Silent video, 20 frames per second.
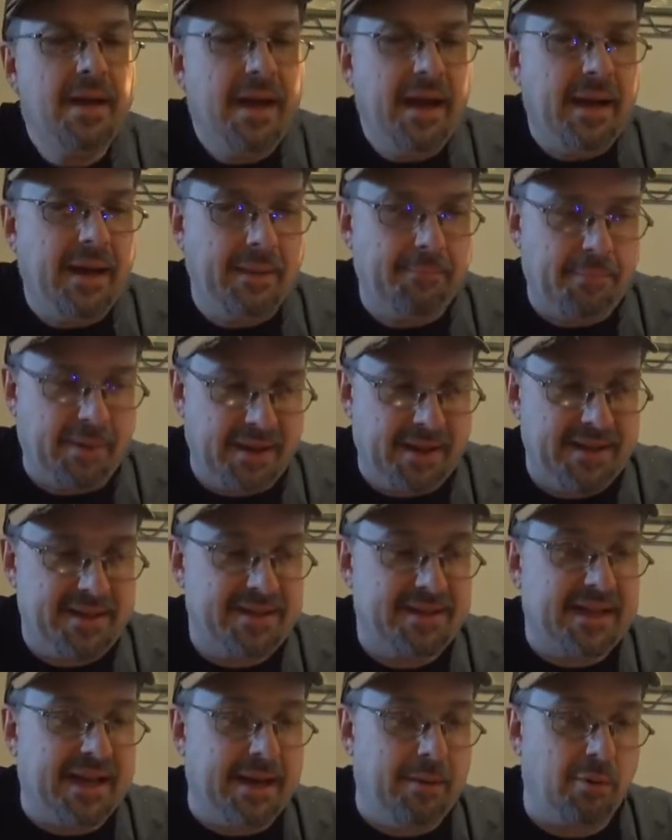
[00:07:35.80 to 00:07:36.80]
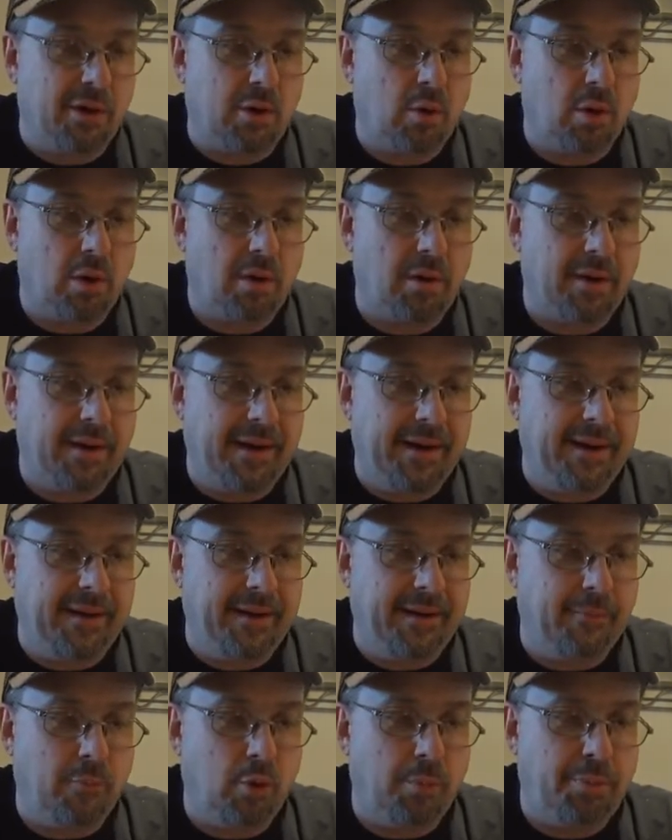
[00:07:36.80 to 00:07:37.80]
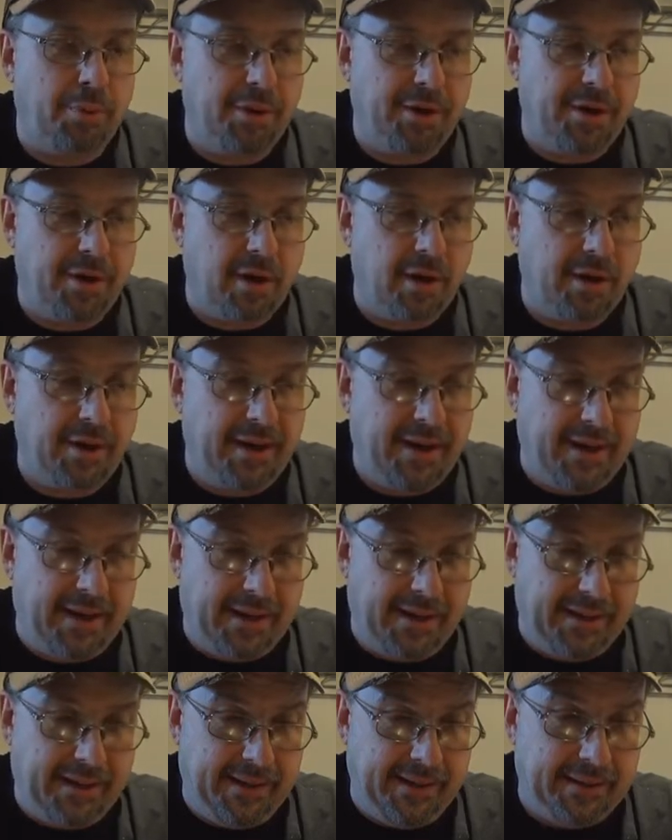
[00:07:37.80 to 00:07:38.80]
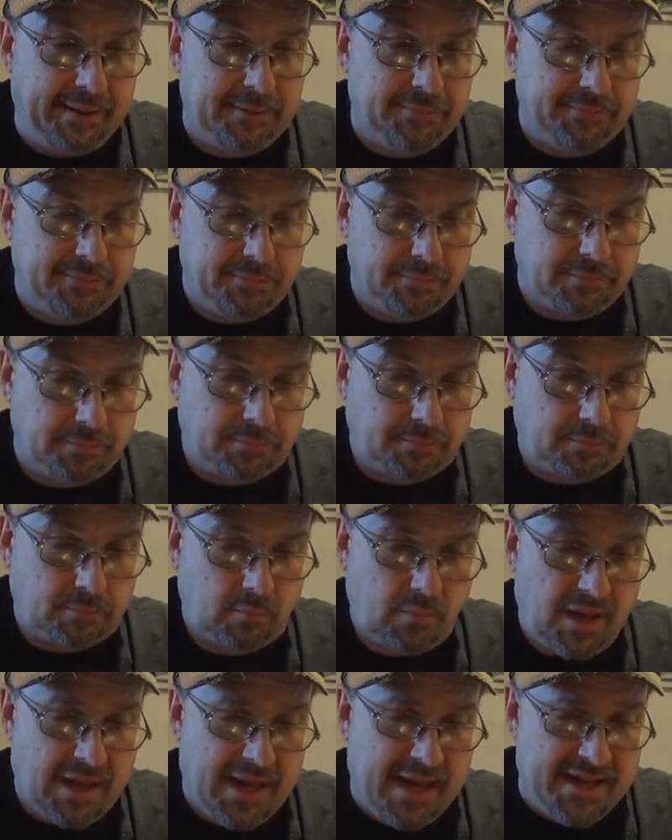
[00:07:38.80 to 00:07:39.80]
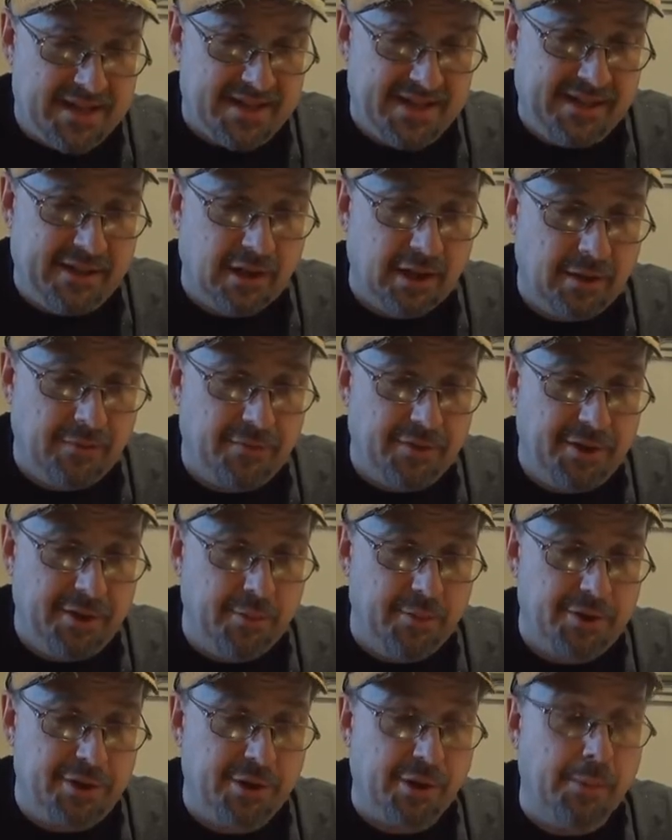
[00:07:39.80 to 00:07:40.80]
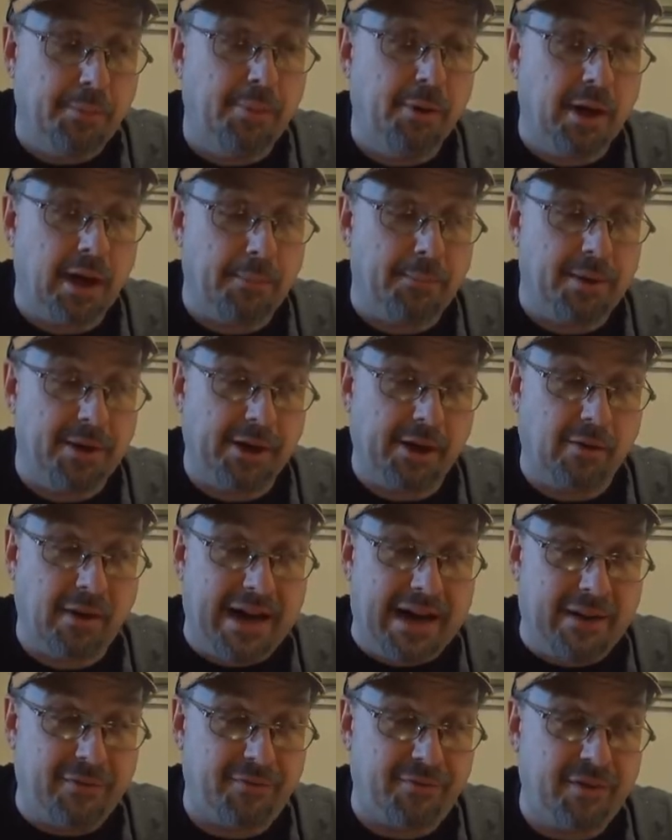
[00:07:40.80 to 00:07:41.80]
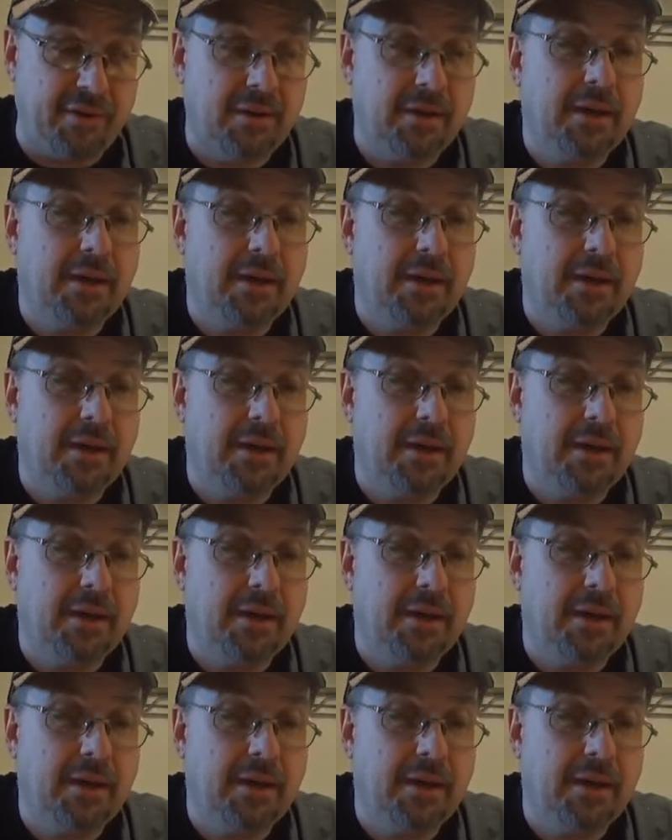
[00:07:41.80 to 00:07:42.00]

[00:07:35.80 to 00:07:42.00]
But it's a data recorder, and it will put it on a SD card for you, which you can pull up on a graph.